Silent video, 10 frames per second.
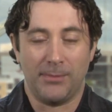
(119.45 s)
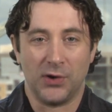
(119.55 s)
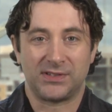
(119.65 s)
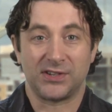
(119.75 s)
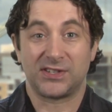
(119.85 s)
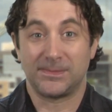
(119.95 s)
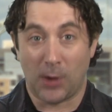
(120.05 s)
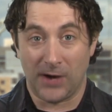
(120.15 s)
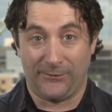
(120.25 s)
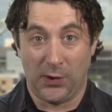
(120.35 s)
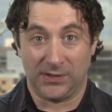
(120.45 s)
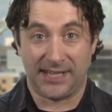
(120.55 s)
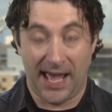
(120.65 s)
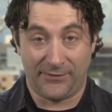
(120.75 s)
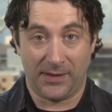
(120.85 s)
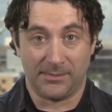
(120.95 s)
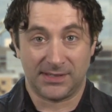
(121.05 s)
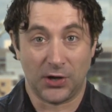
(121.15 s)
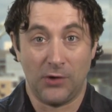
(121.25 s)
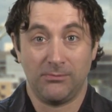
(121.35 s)
most smartphones have them.
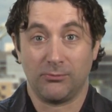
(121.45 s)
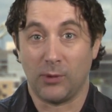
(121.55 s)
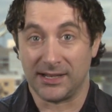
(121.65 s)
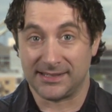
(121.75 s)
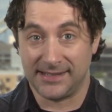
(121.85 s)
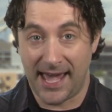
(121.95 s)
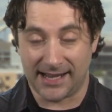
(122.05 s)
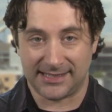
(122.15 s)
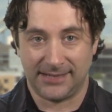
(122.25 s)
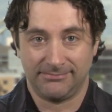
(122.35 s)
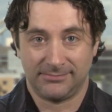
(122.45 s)
So what's next?